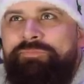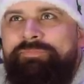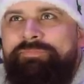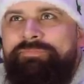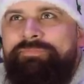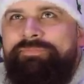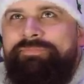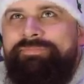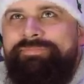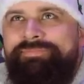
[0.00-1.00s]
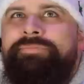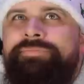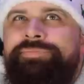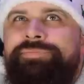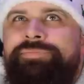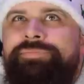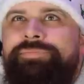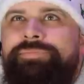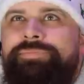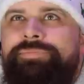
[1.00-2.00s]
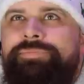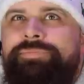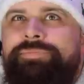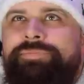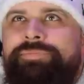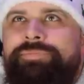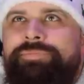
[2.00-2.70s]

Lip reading: The person shown says nothing.